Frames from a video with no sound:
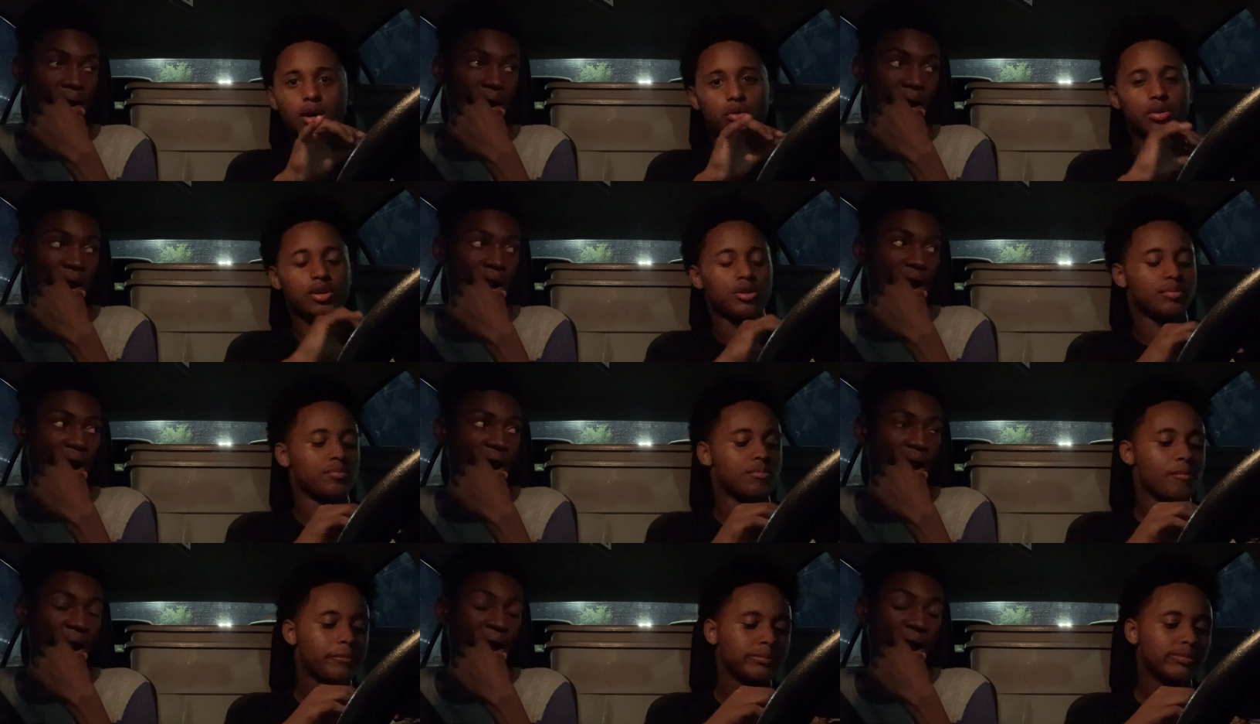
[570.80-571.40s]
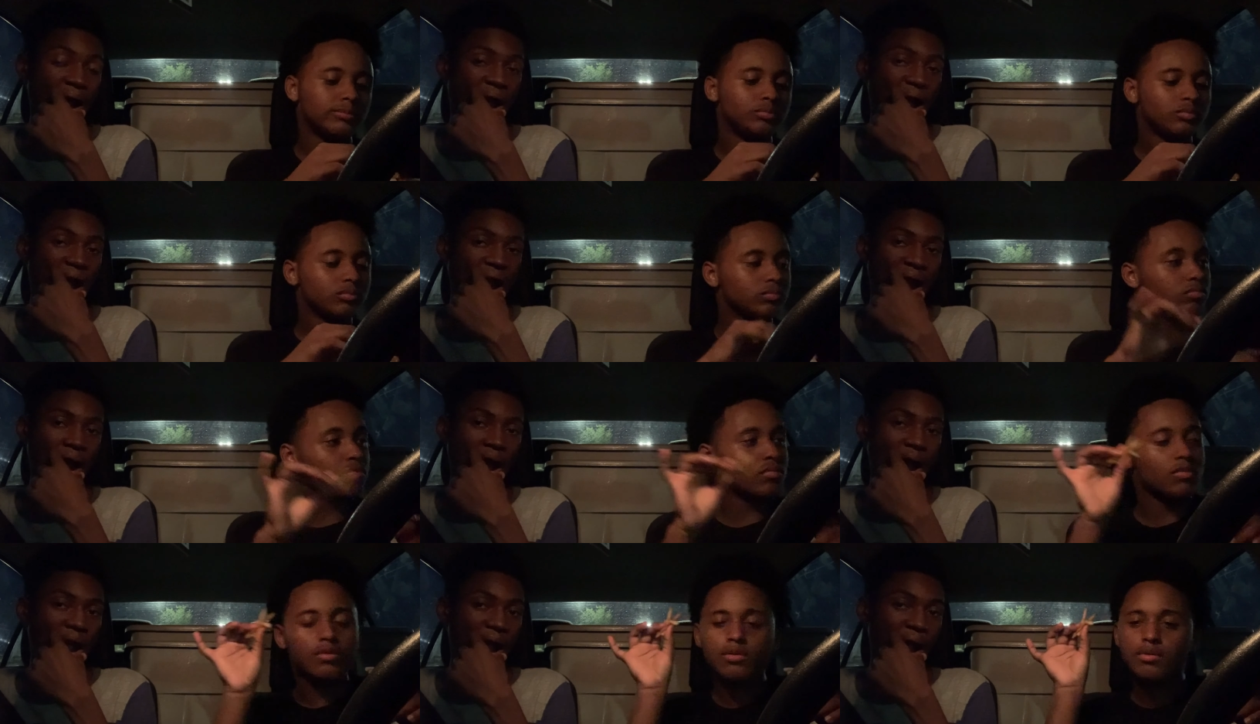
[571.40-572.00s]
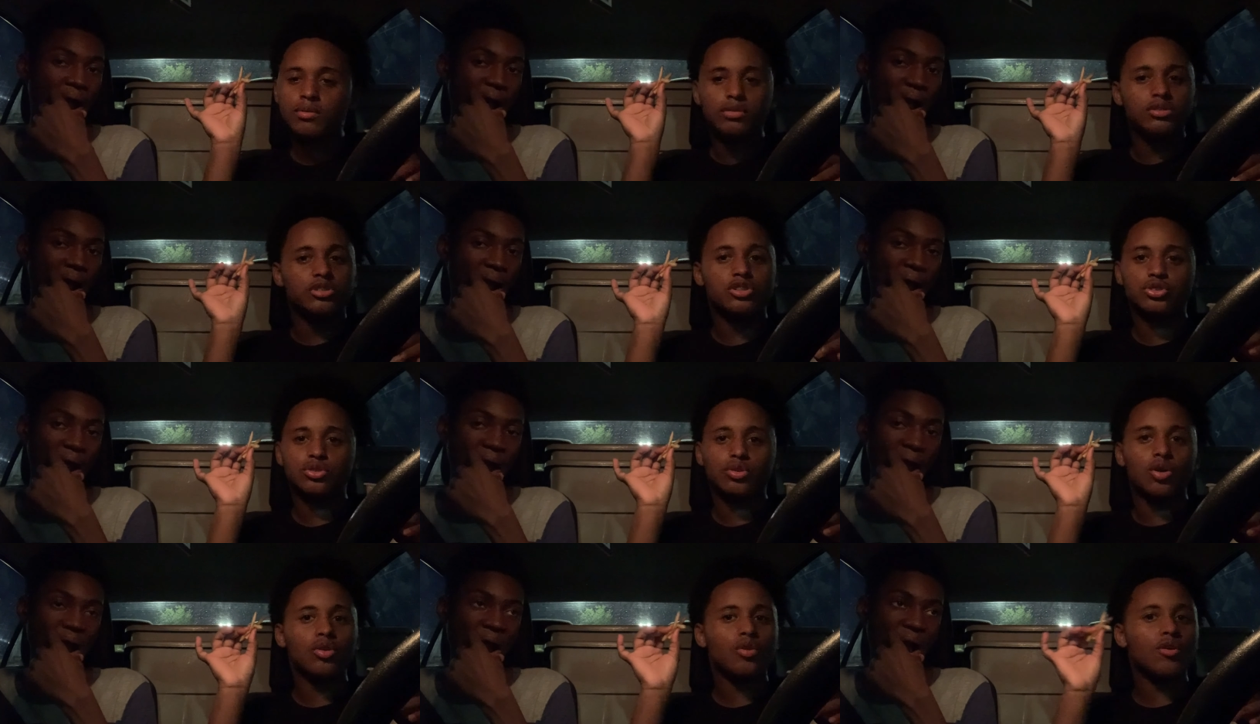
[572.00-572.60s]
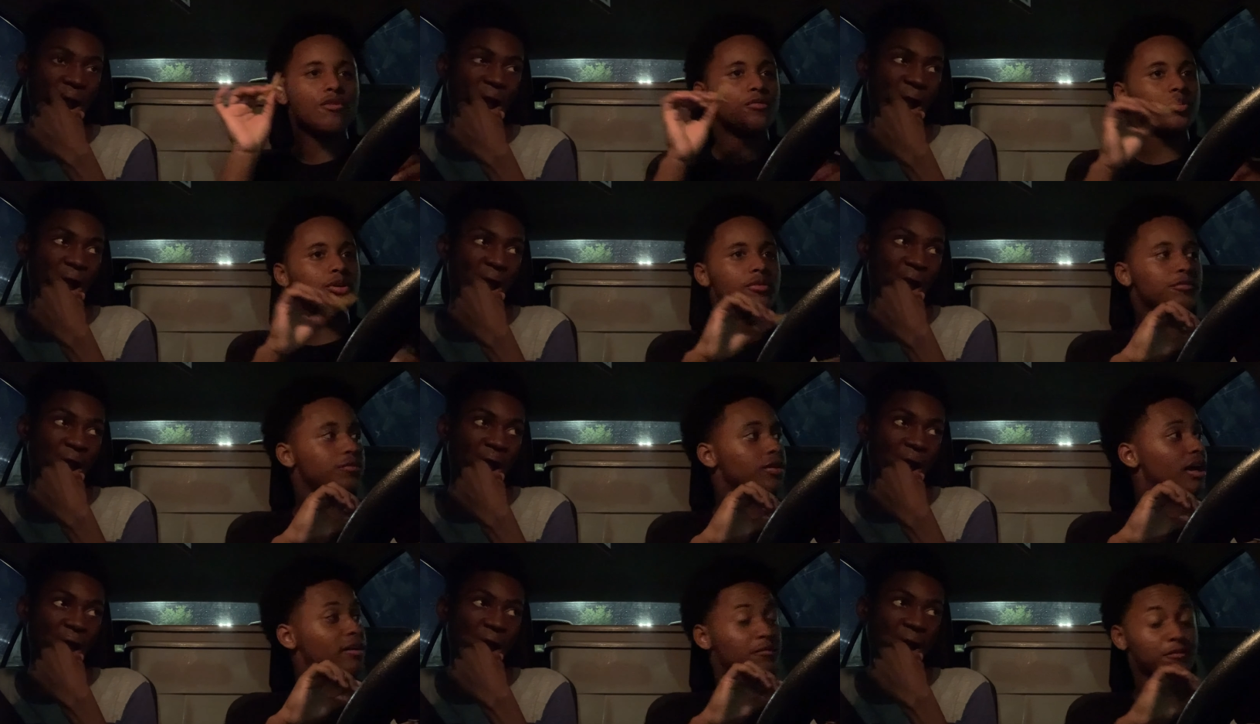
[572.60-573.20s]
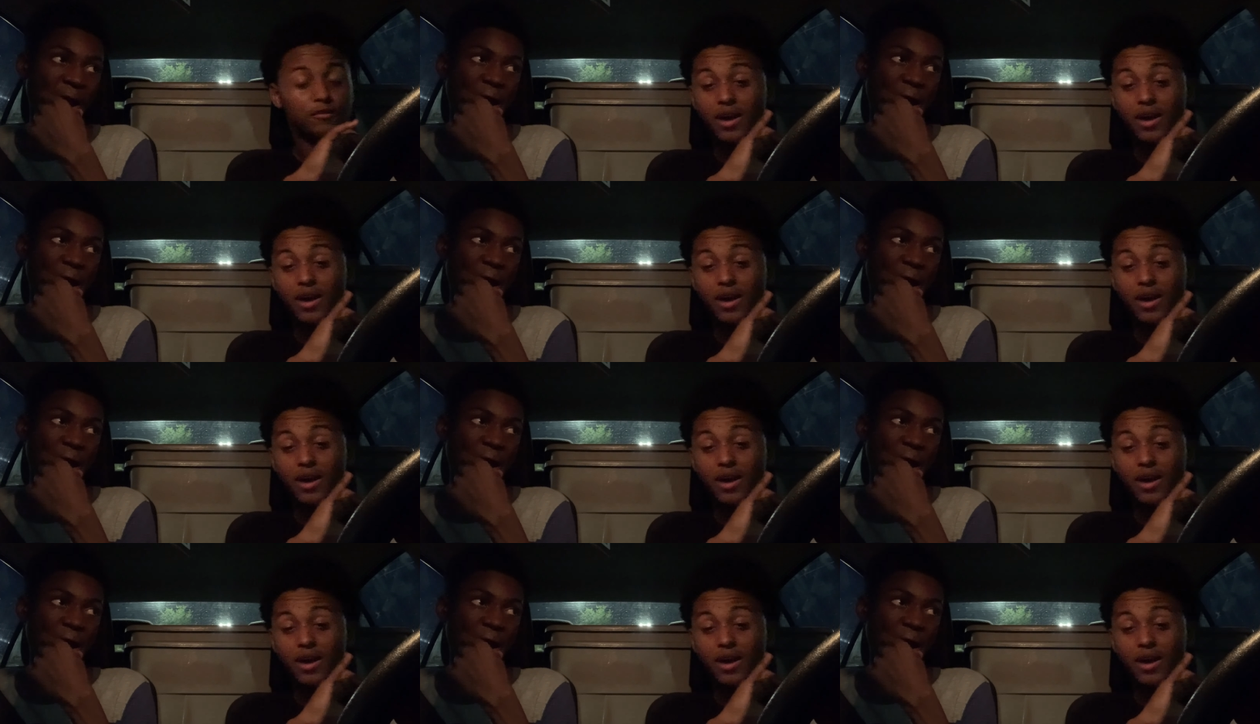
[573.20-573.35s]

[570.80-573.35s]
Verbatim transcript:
Speaker 1: out here. Just don't go for the